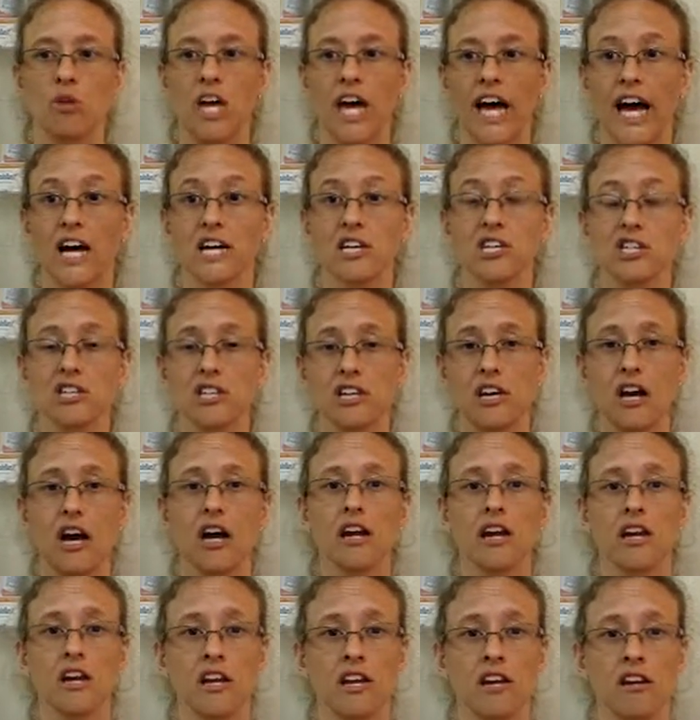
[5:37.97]
Actually, I
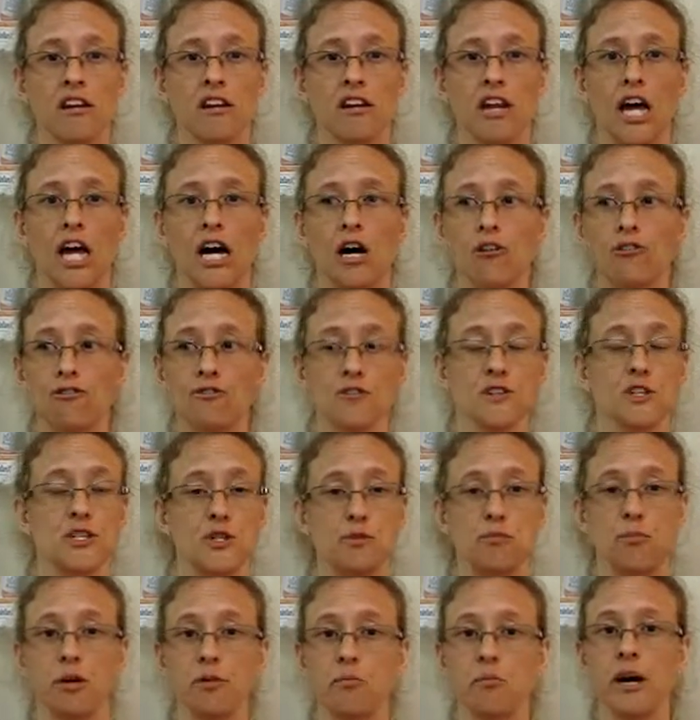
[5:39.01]
can out
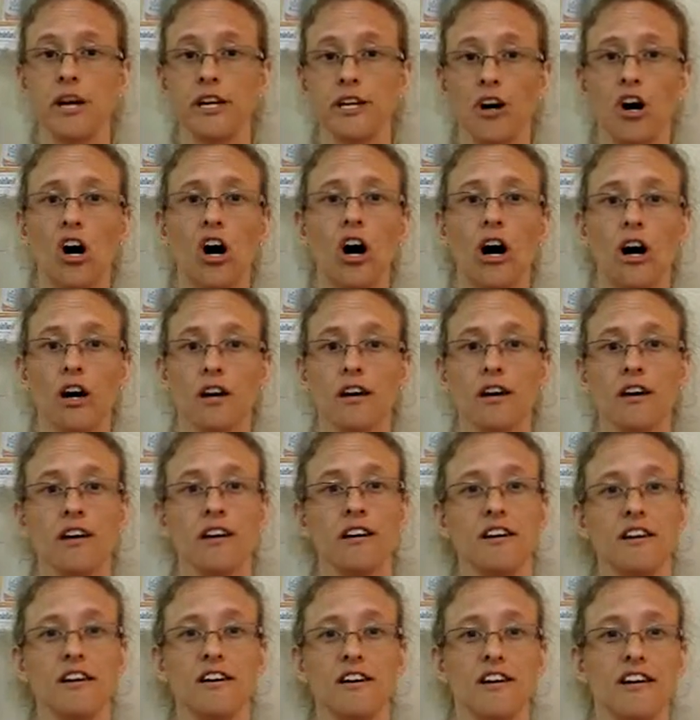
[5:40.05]
frisbee my dog,
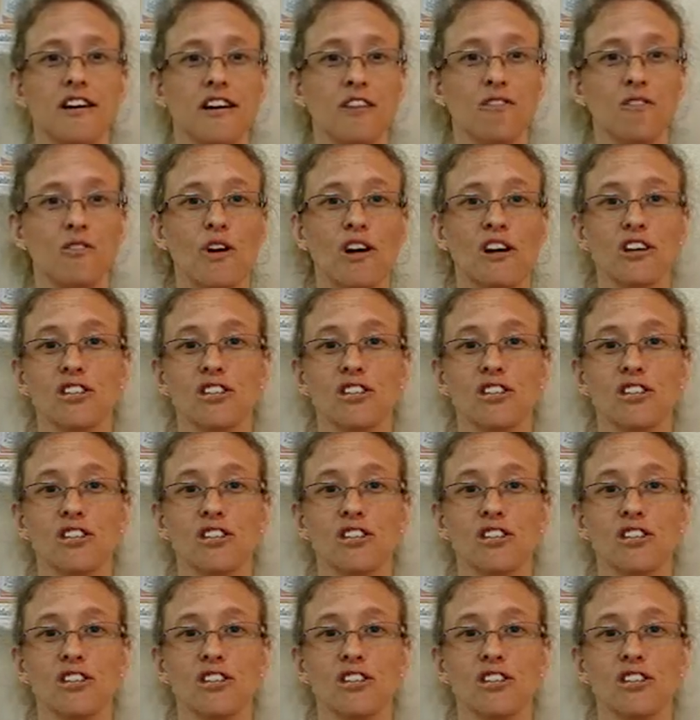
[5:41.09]
where